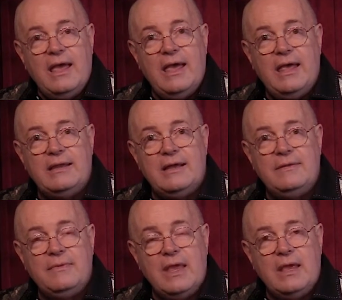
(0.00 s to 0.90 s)
And
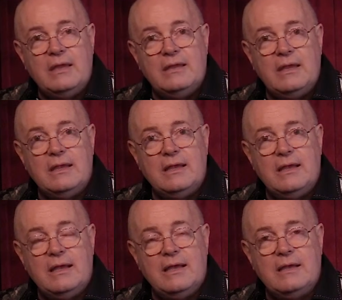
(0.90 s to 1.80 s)
a
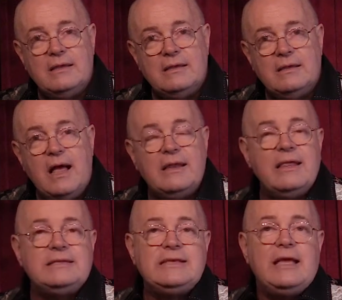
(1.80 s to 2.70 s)
lot of
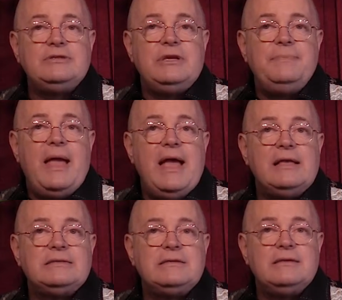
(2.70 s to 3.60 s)
that sketchy
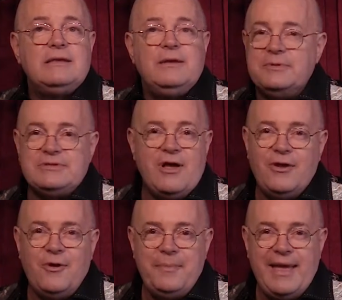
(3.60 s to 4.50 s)
past, it was
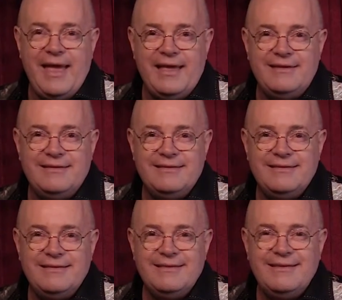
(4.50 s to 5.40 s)
not all bad.
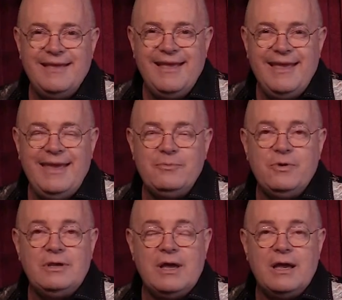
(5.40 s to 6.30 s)
It
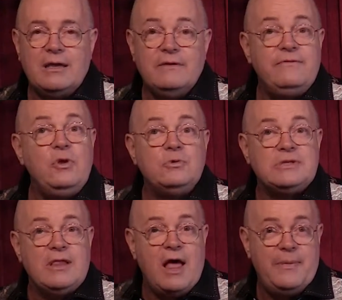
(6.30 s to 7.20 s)
would
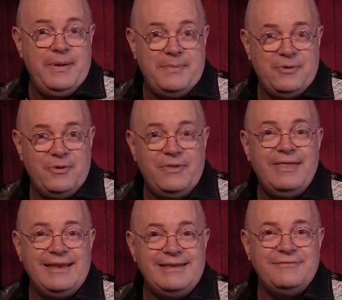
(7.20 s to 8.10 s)
confuse a lot of people who
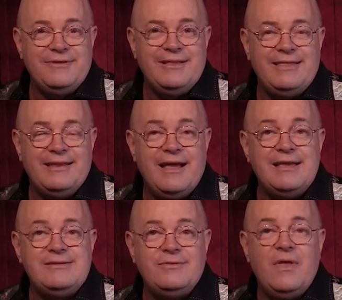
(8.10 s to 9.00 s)
think differently than
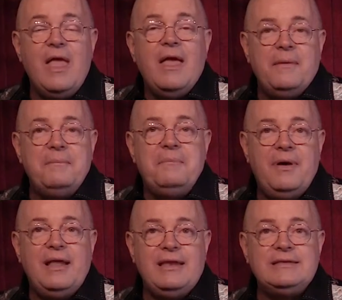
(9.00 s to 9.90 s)
I do.
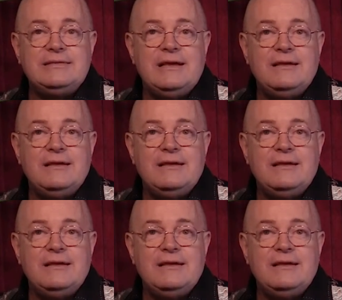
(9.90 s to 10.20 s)
But I